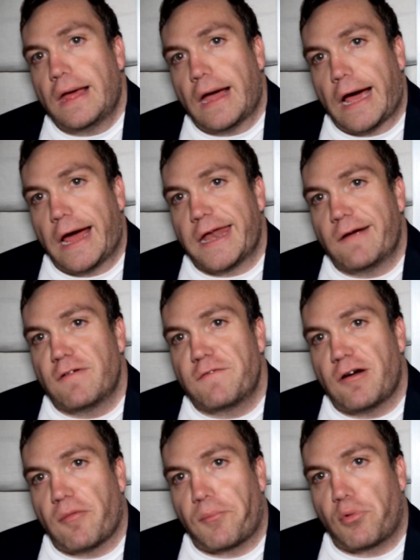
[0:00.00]
I never
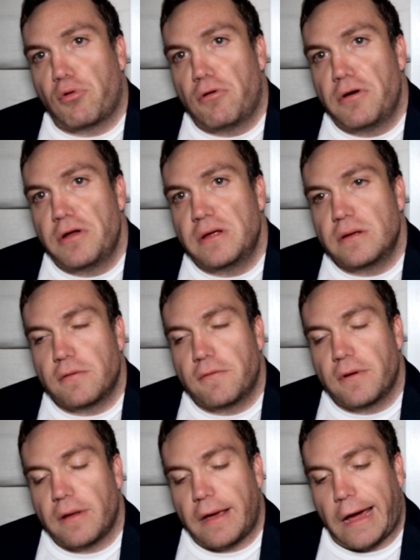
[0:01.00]
felt bored
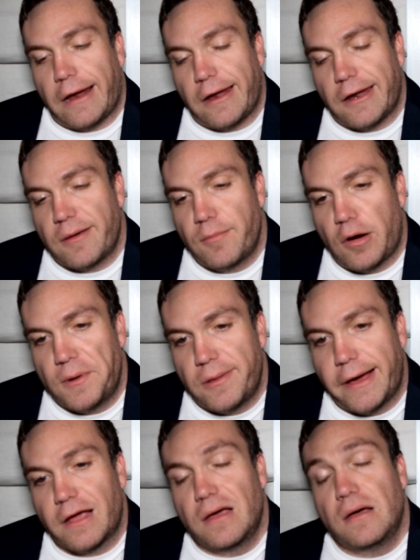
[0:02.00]
at any moment.
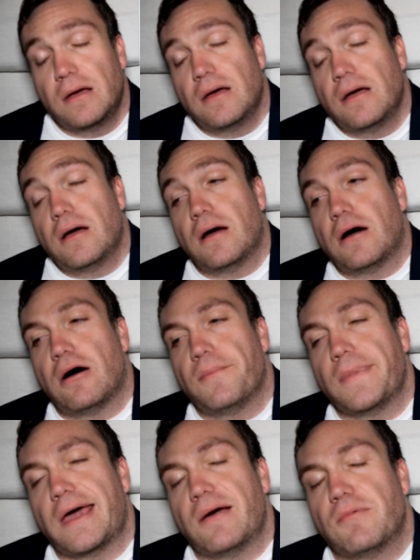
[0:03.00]
Like, oh
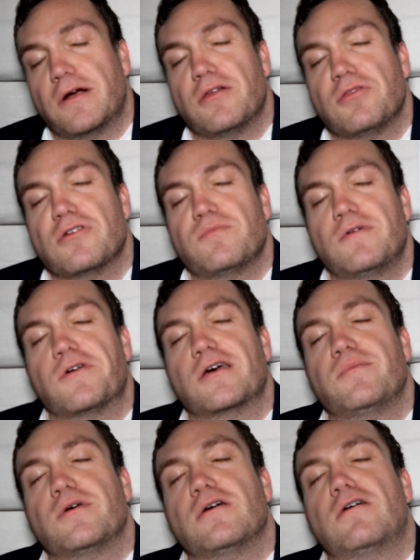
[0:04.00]
man, when is this movie going
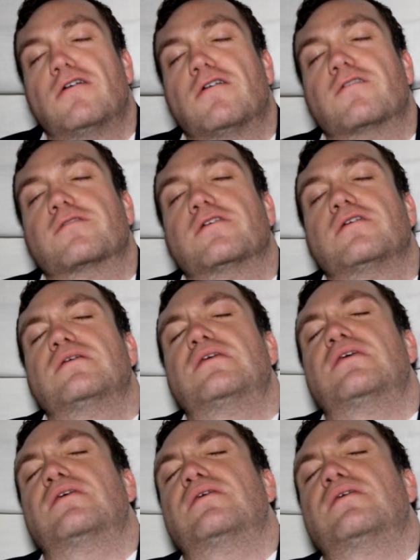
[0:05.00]
to be
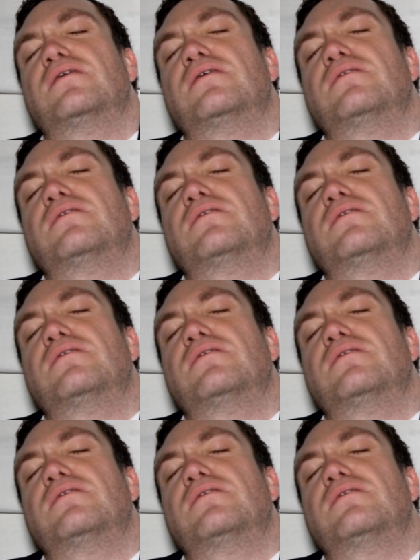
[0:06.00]
over?